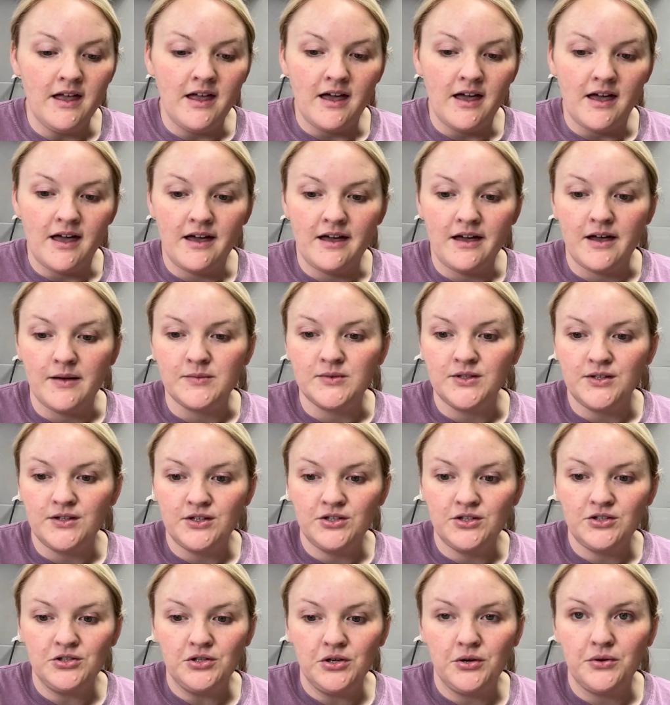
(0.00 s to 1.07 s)
So
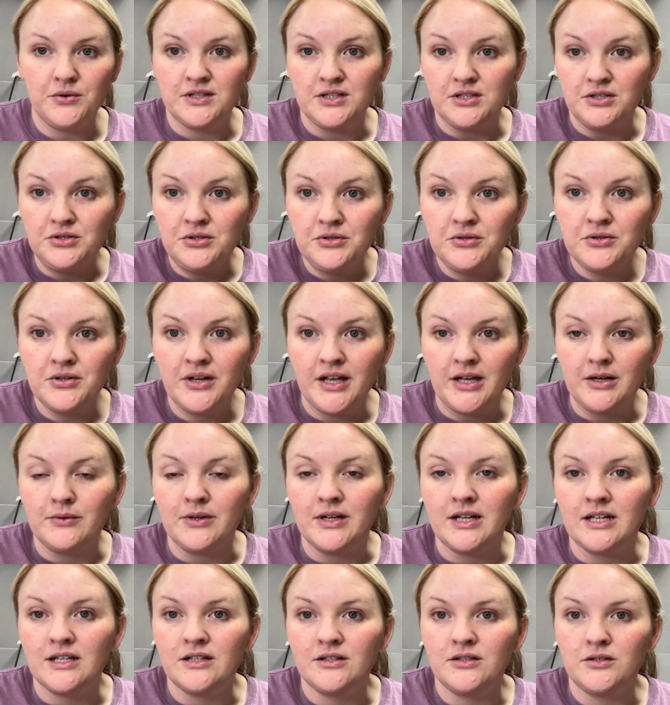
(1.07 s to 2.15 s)
this show is a 2-day
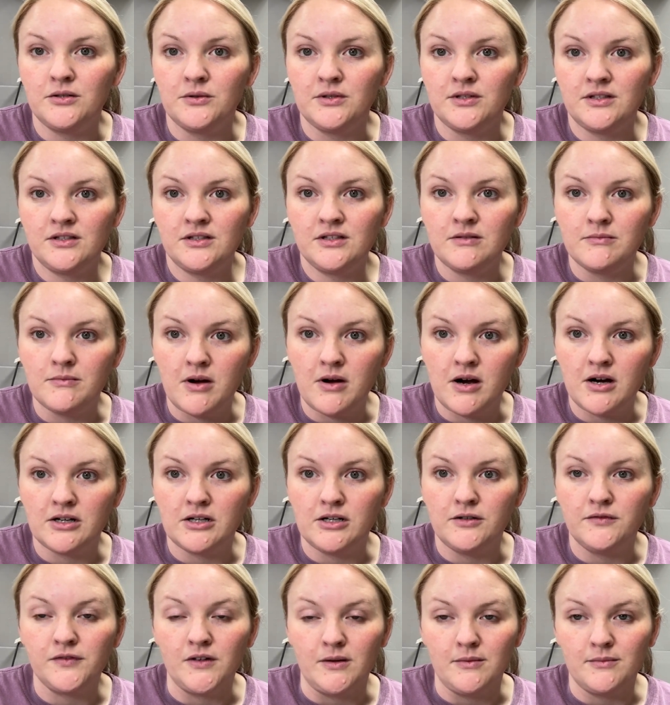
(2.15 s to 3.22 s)
one. So it's tomorrow
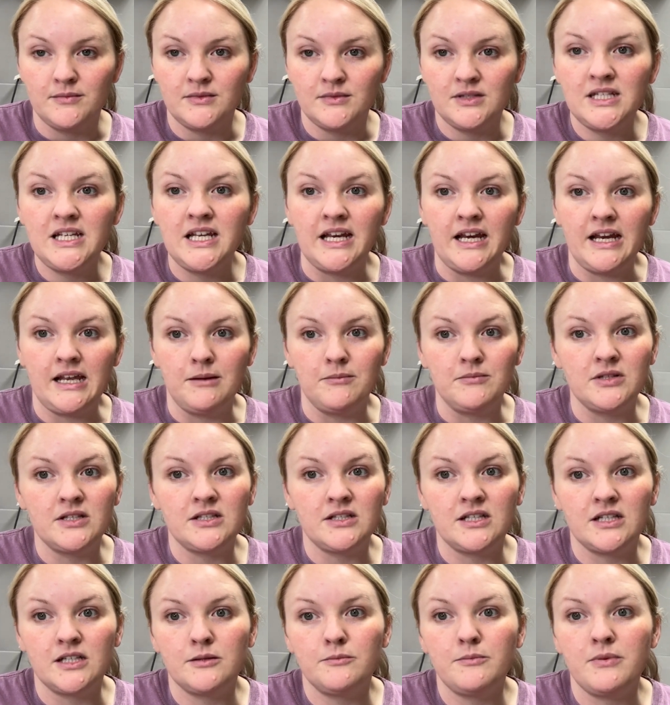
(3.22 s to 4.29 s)
from 10 a.m. to
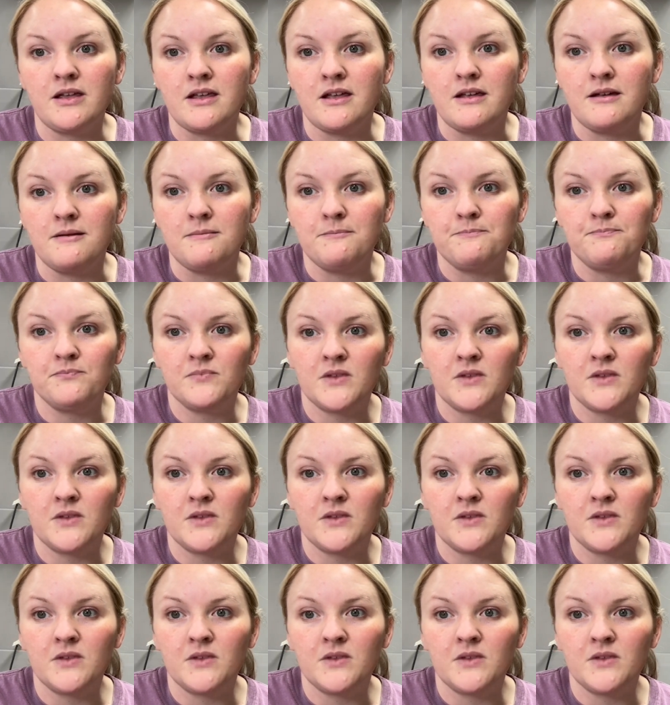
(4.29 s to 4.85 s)
6 p.m.